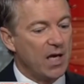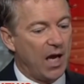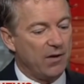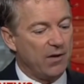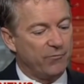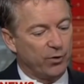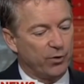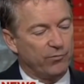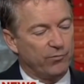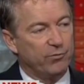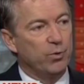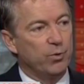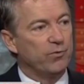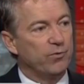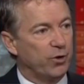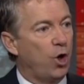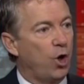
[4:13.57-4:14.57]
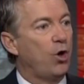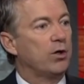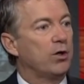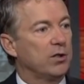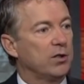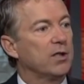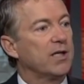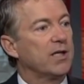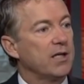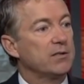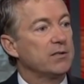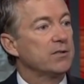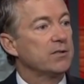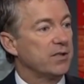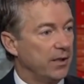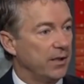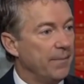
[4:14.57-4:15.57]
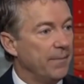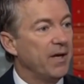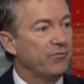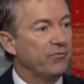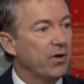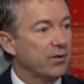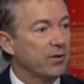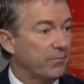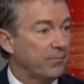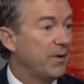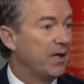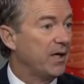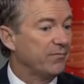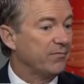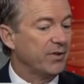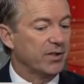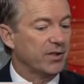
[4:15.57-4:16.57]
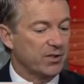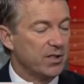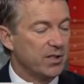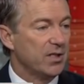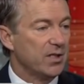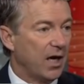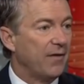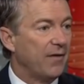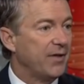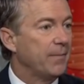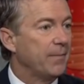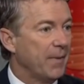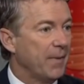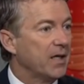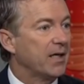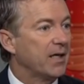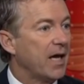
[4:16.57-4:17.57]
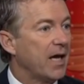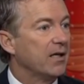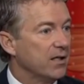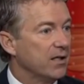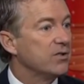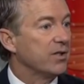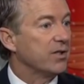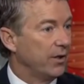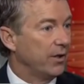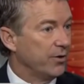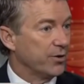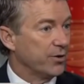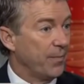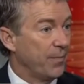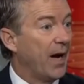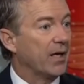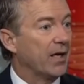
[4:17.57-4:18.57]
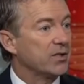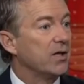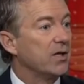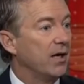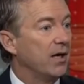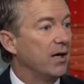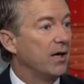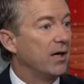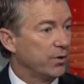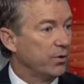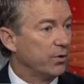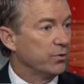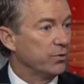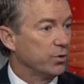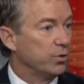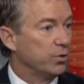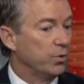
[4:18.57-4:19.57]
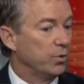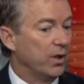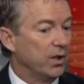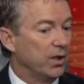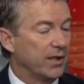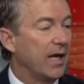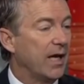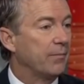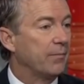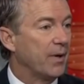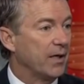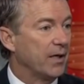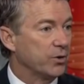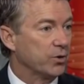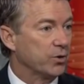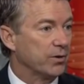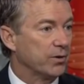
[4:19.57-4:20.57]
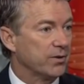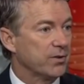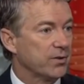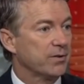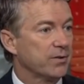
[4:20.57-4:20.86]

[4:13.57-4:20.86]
and for a few of the hard luck cases that it may not fix, I think Medicaid is there as a backstop for those who can't buy insurance.